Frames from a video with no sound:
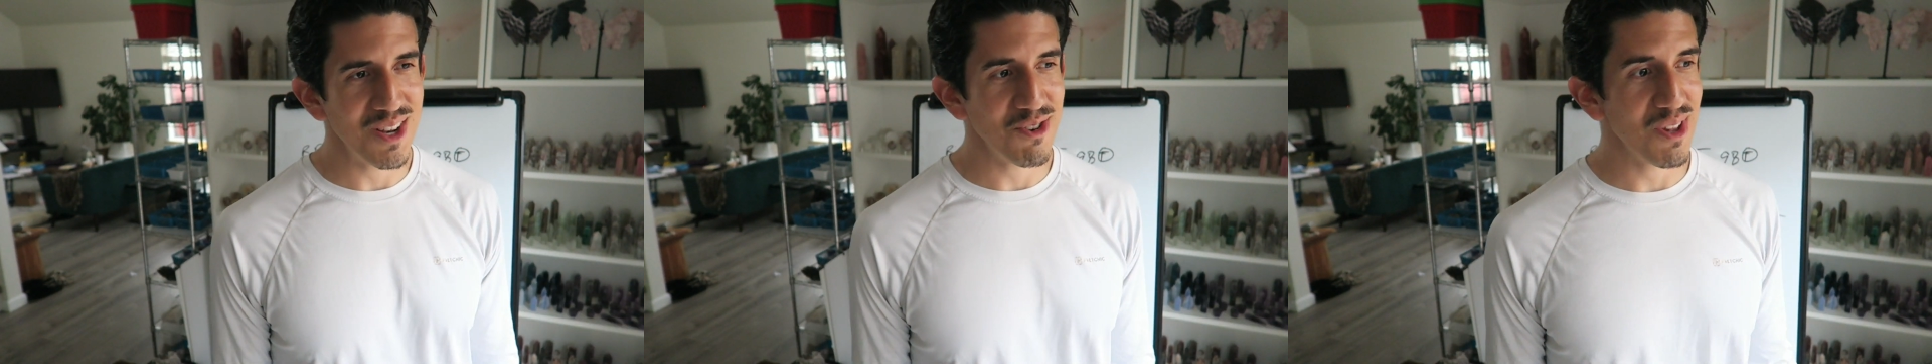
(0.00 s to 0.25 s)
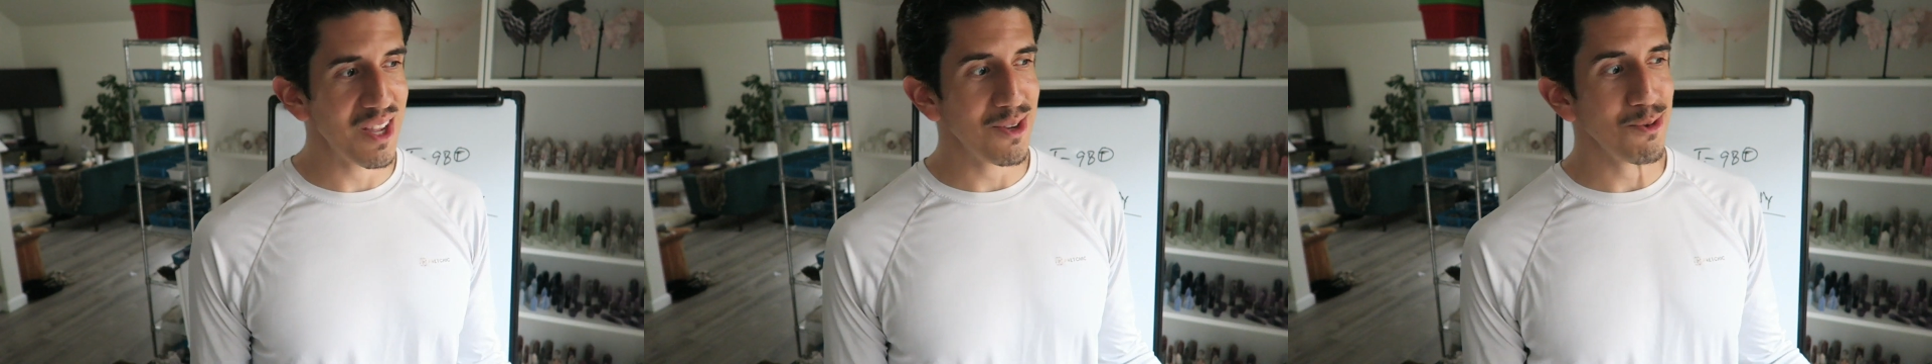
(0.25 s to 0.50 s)
And
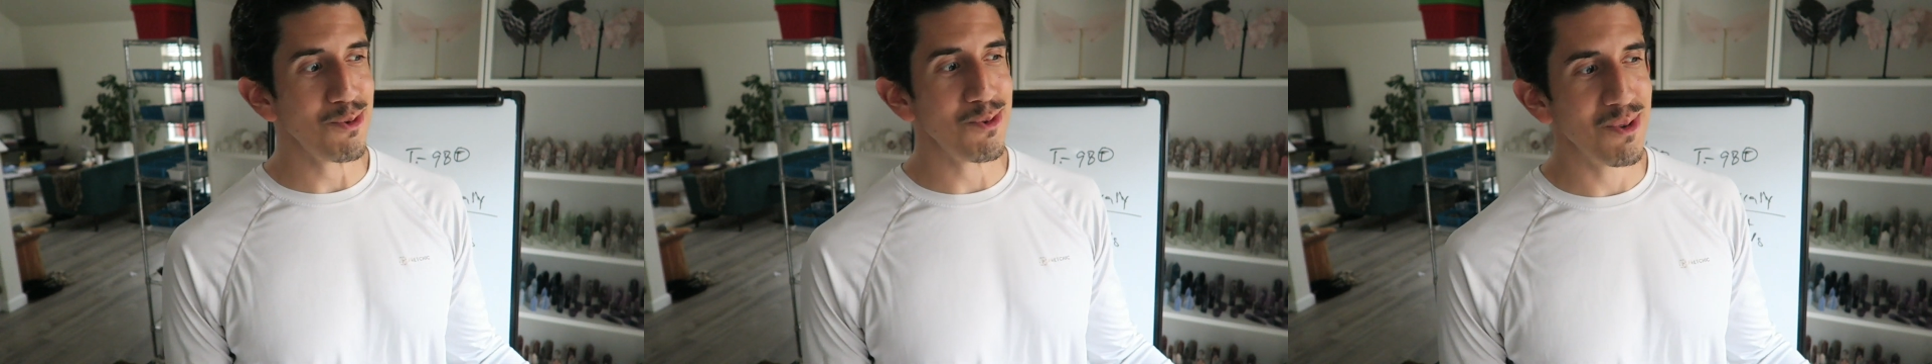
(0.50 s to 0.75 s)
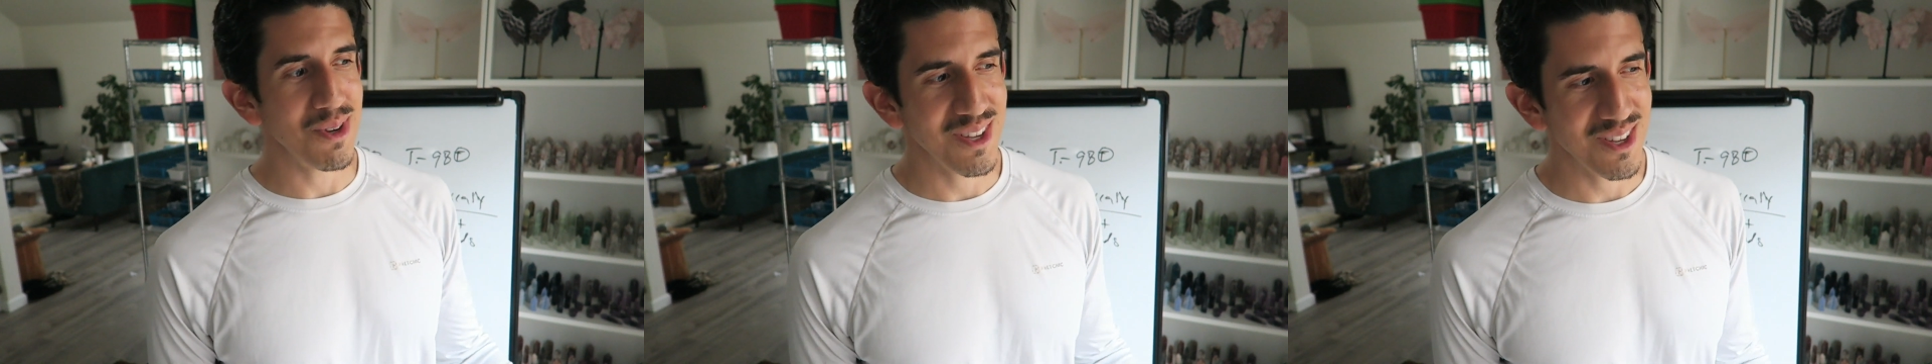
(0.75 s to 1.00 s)
you're like,
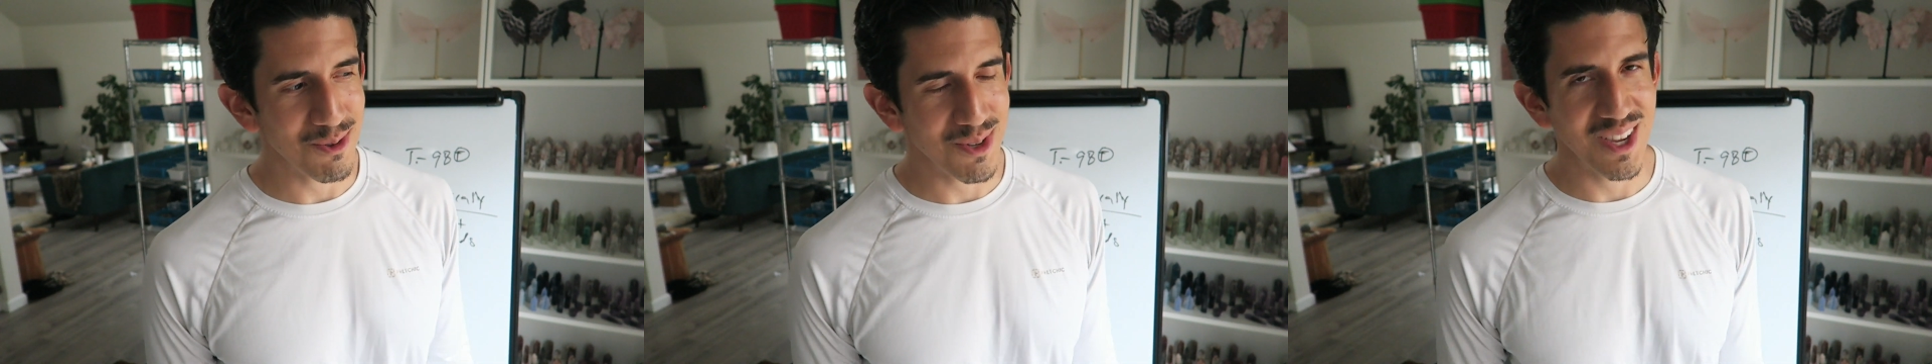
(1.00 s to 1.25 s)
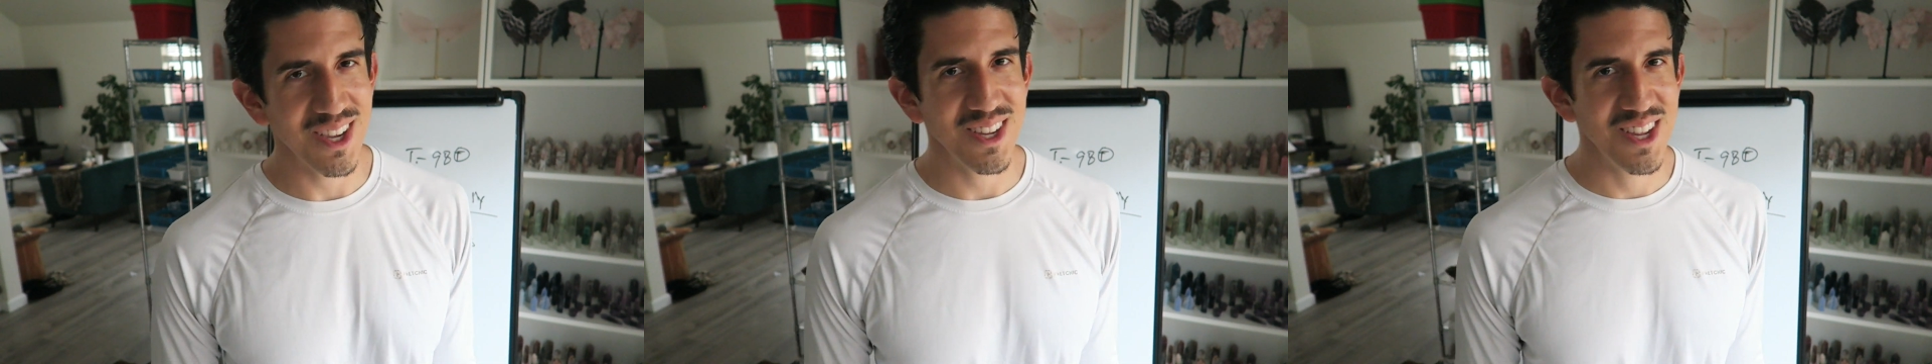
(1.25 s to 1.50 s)
ooh,
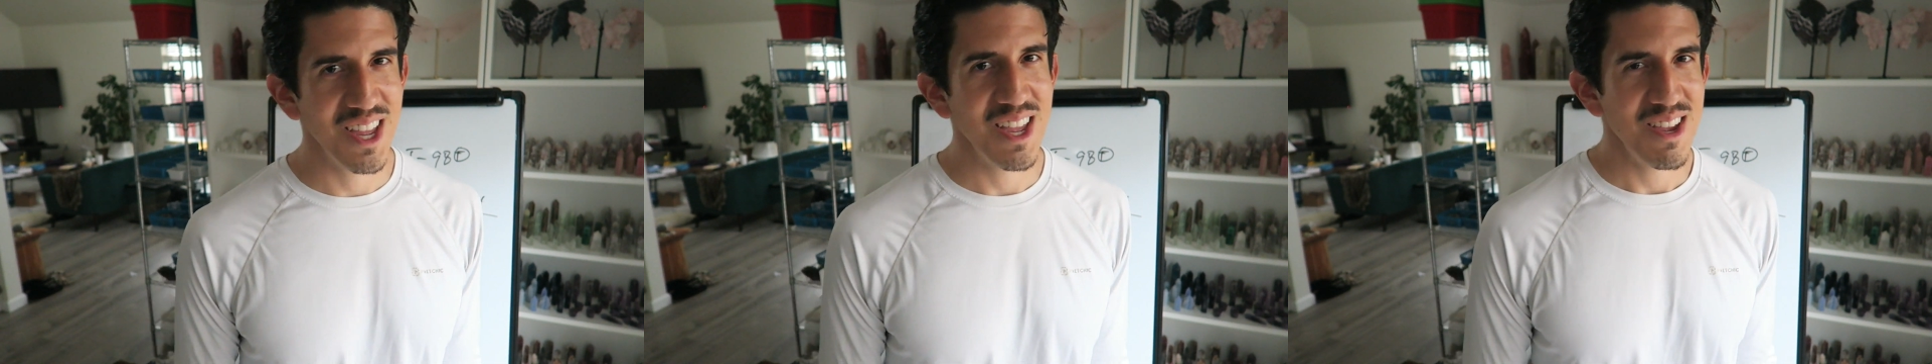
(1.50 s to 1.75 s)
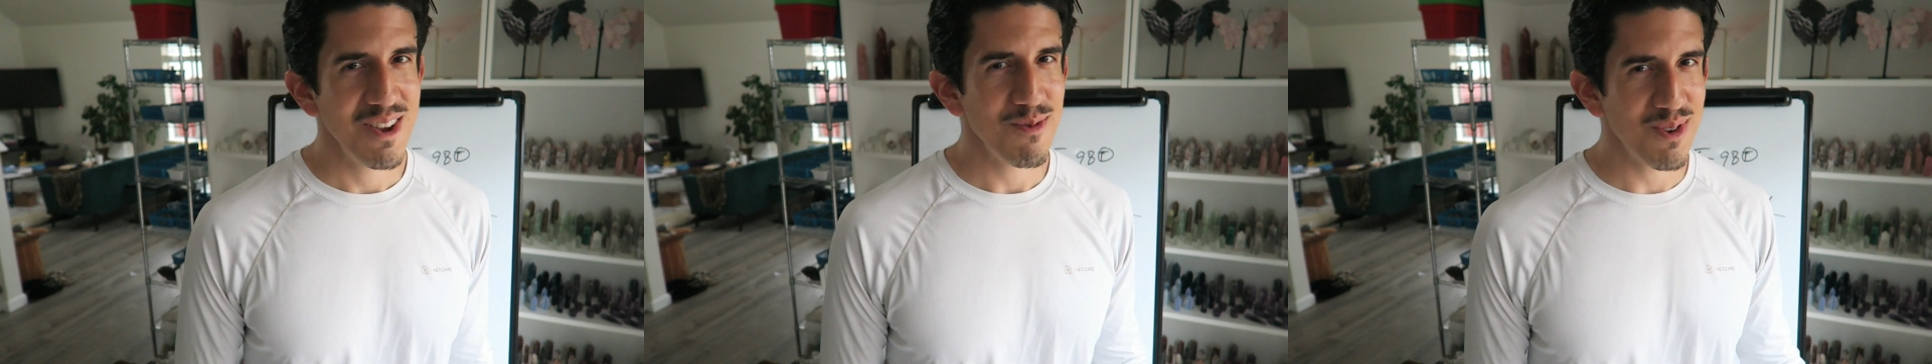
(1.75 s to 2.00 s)
okay,
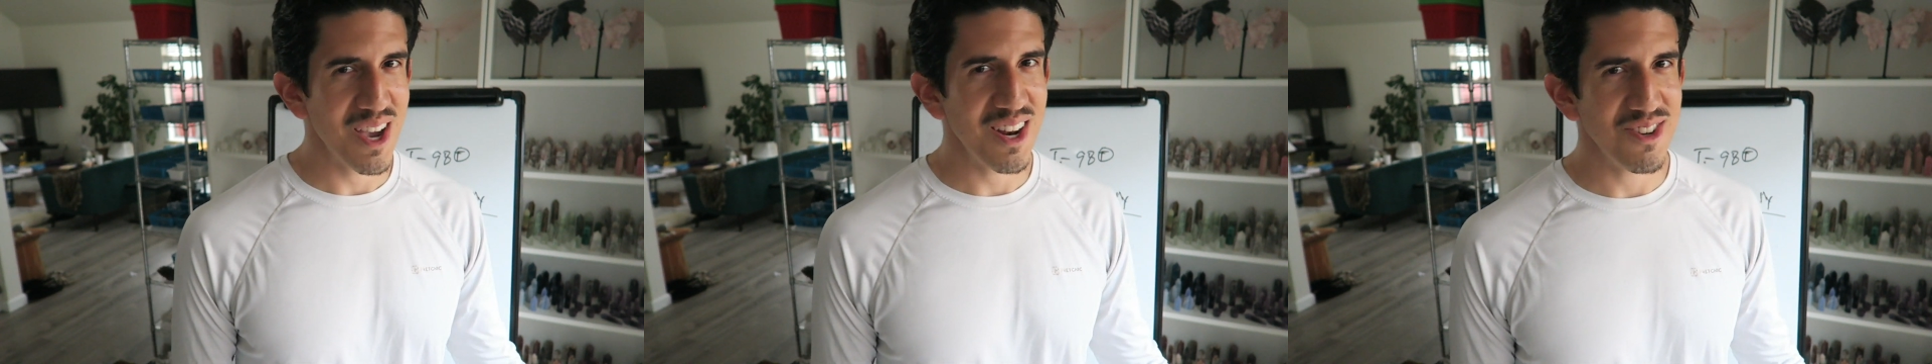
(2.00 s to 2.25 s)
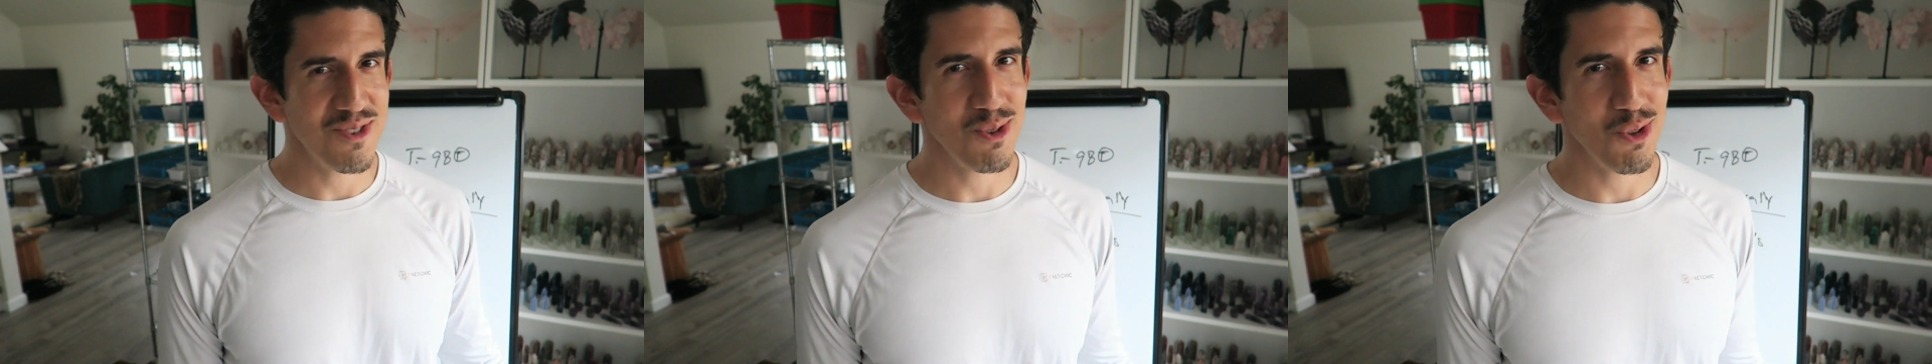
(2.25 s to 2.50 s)
we got
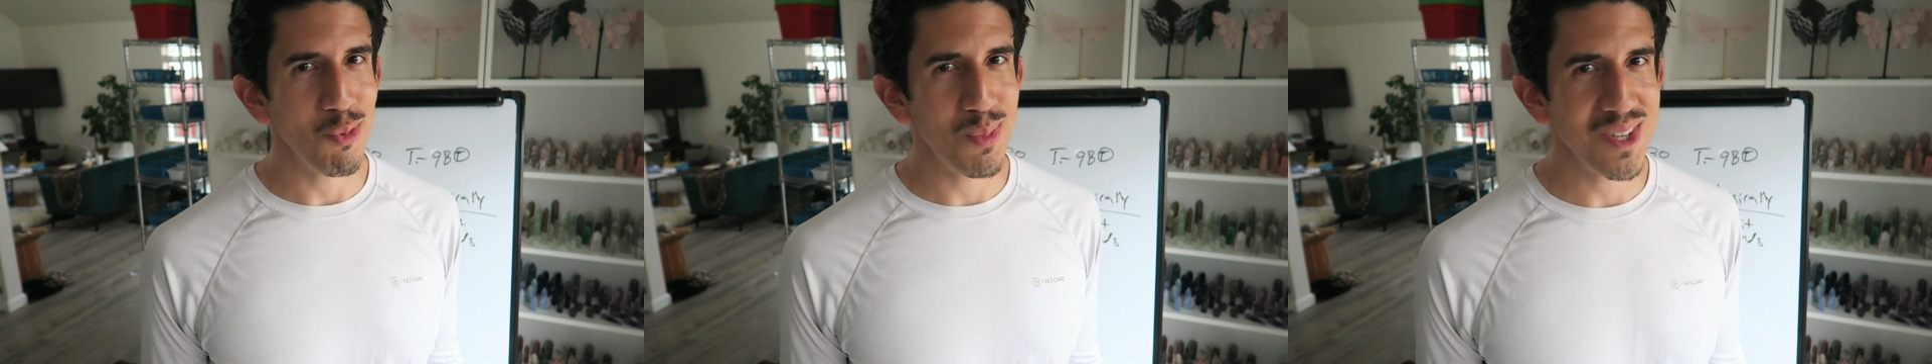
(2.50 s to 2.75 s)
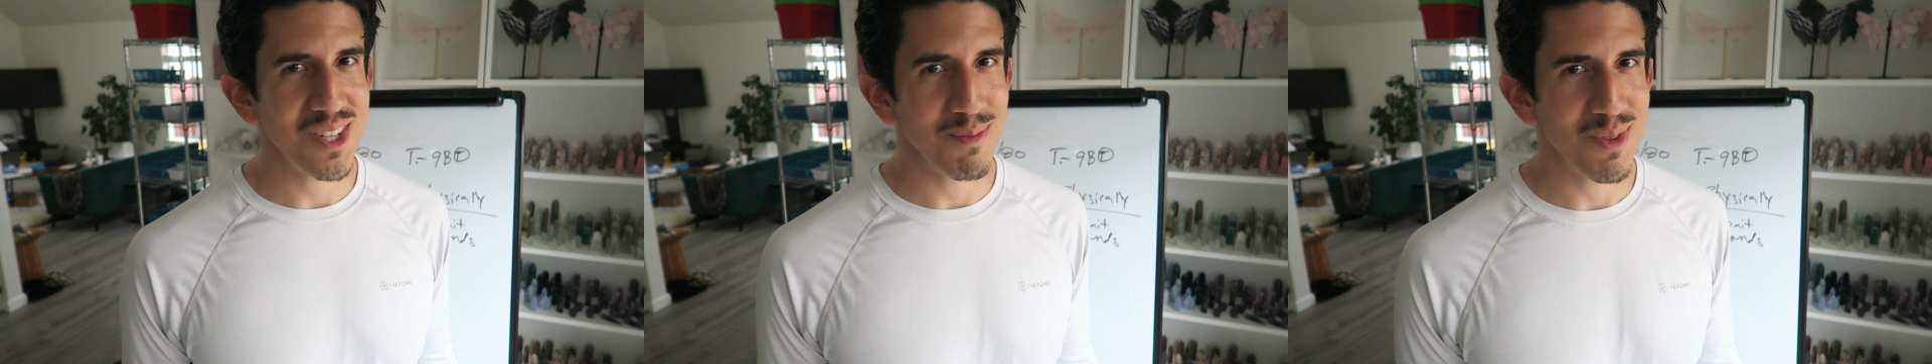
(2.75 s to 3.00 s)
to do a little
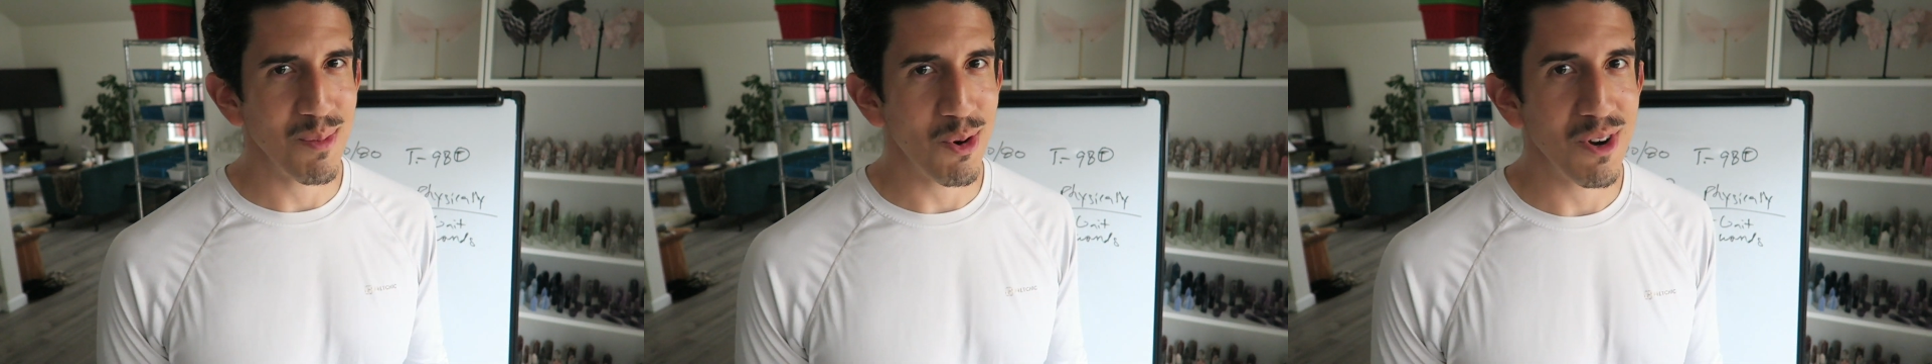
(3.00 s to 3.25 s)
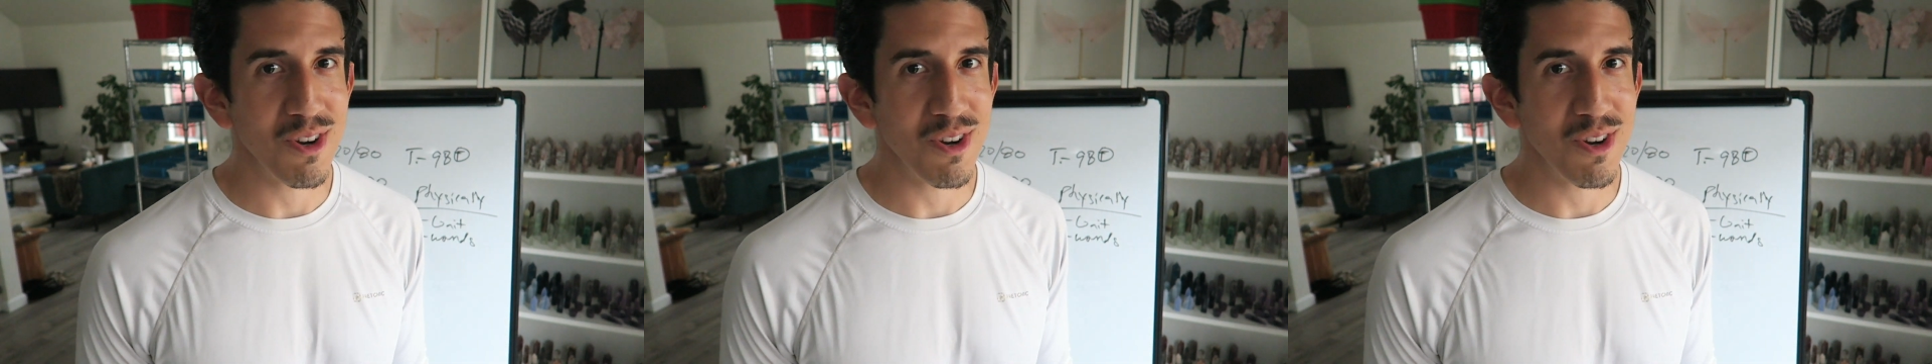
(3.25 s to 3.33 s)
bit something more